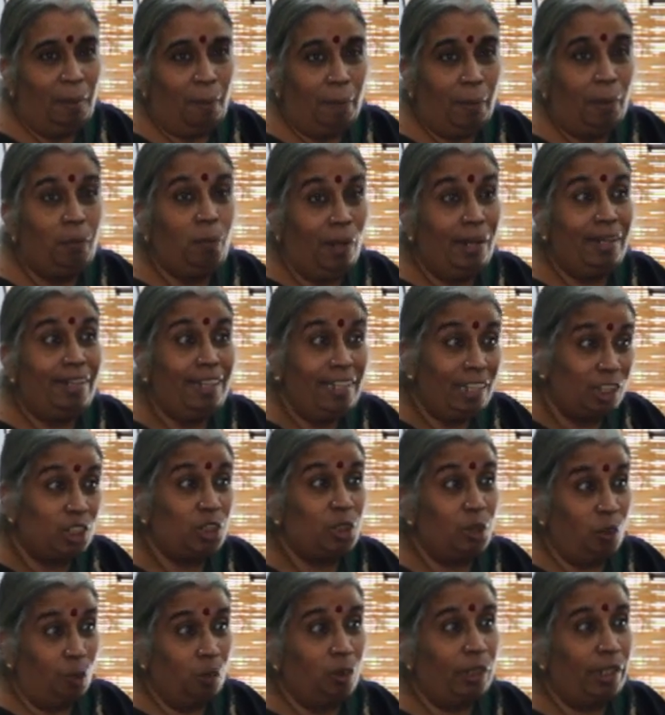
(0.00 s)
But one
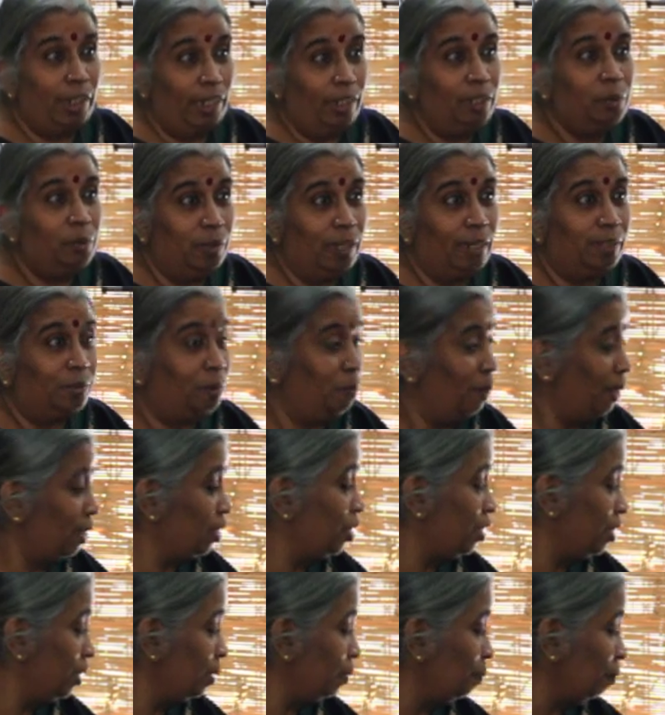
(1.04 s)
needs to look into that
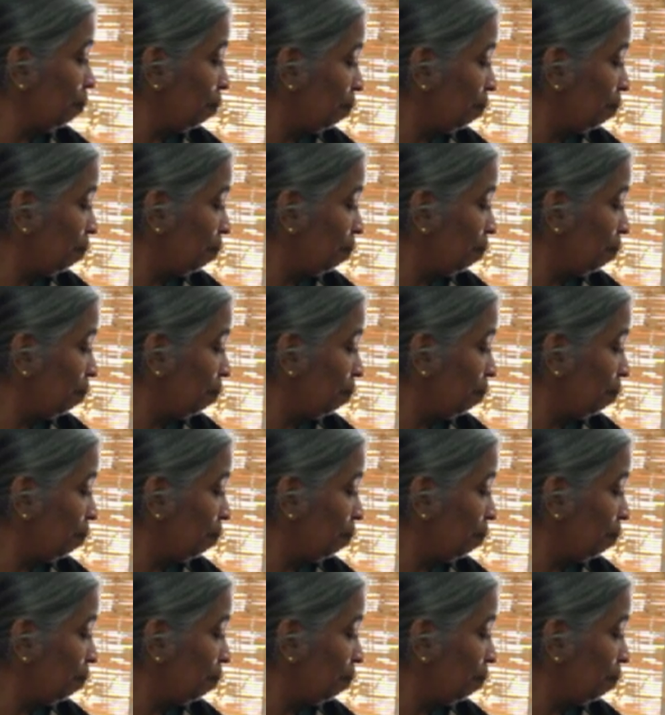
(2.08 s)
question.